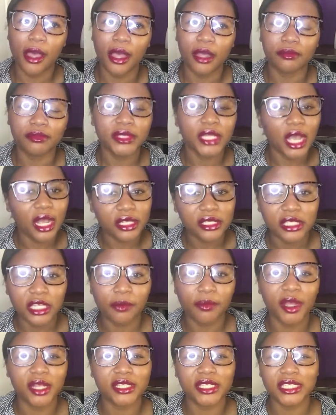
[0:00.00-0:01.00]
toxic
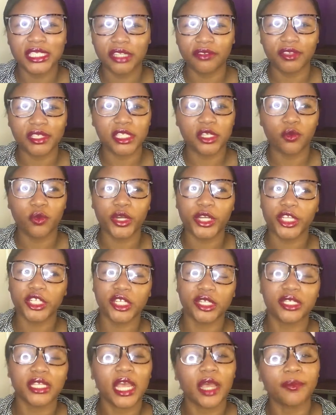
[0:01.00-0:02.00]
positivity where you're
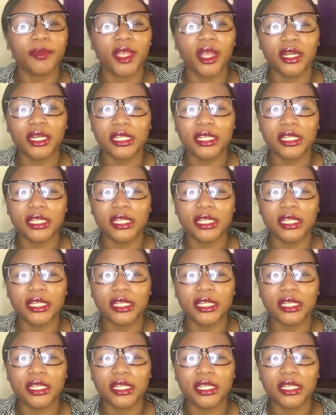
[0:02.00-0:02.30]
just happy all the